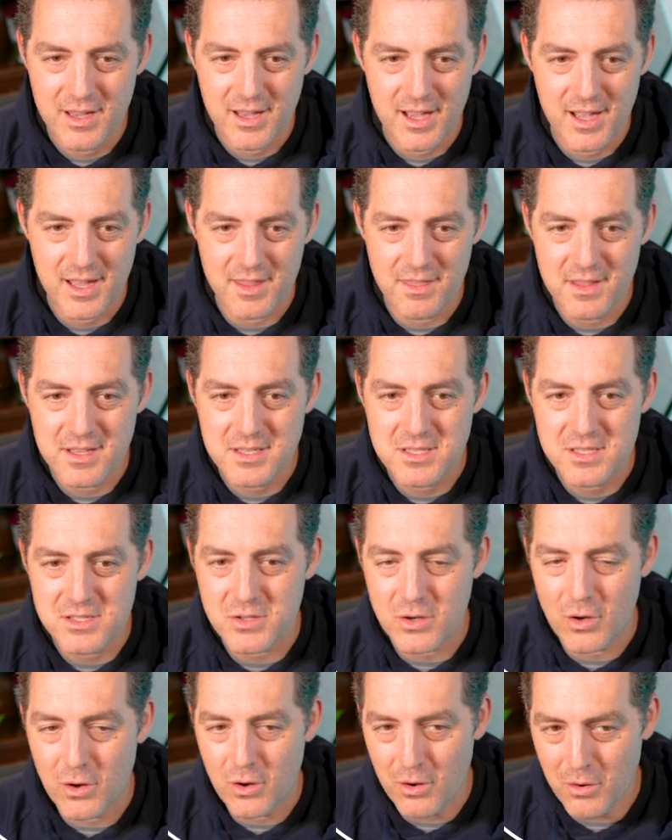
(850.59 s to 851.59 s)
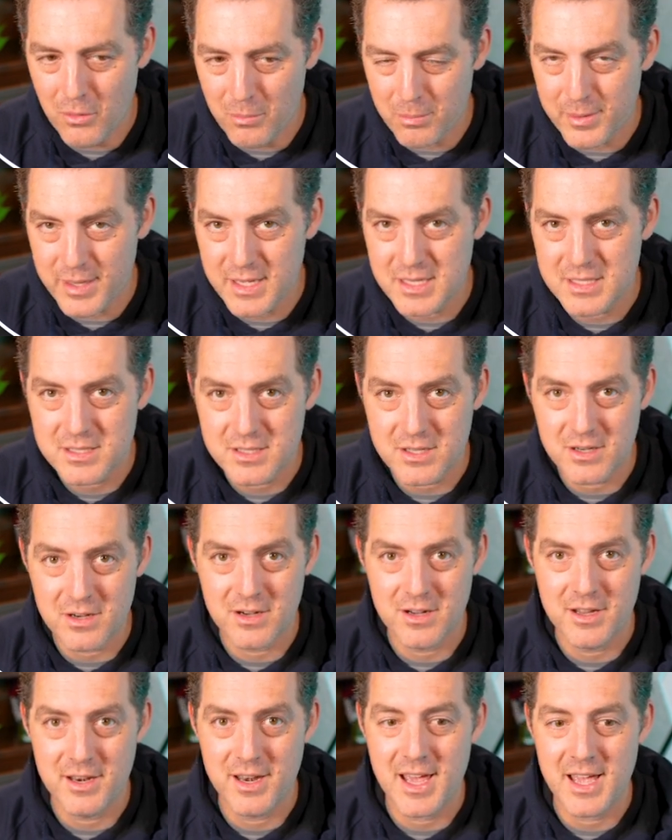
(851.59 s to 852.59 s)
And this is all based
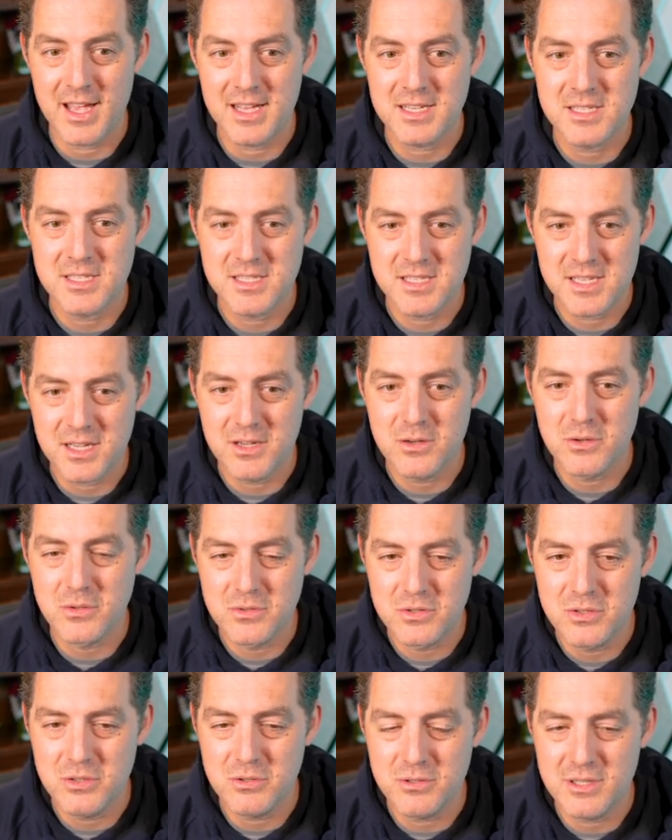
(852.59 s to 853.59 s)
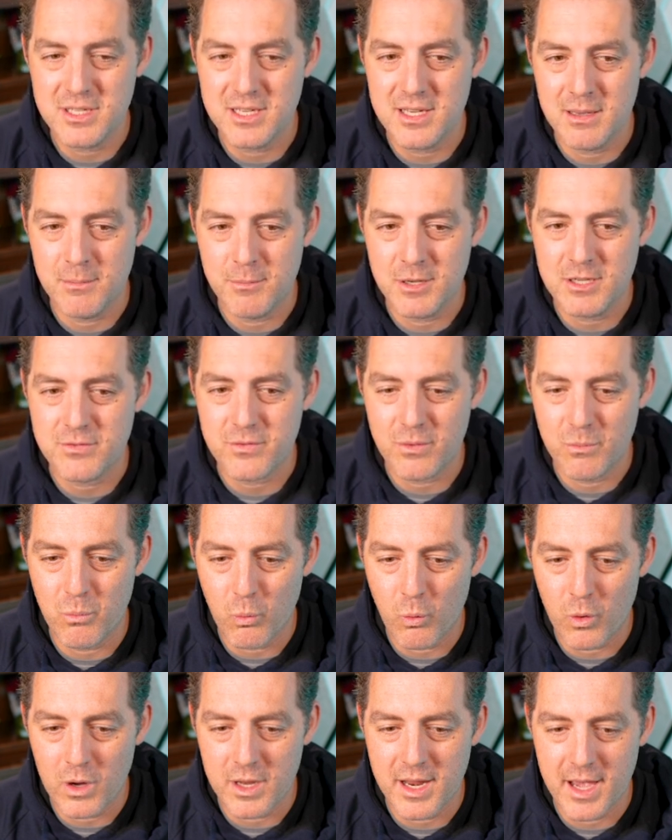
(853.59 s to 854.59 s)
on a single two D image
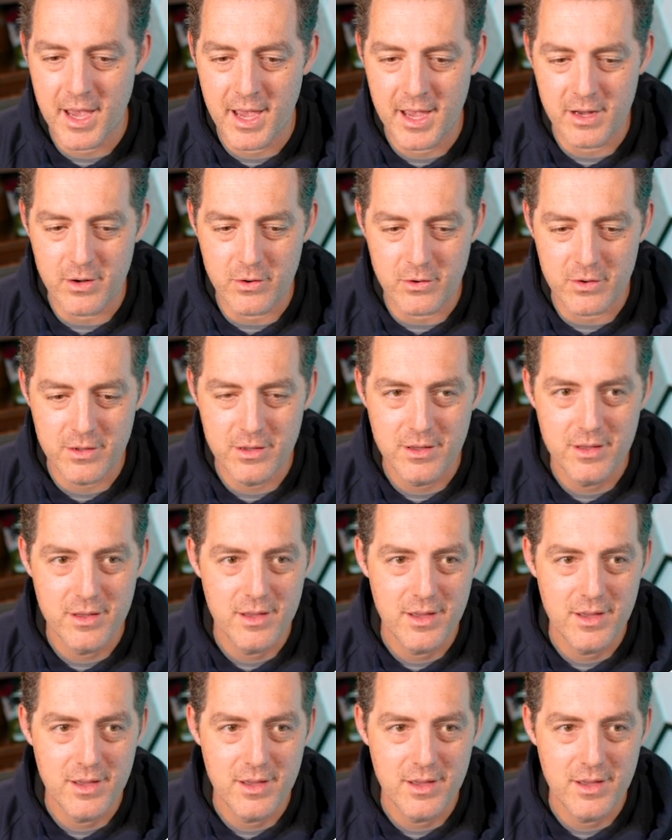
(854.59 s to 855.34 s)
from one angle.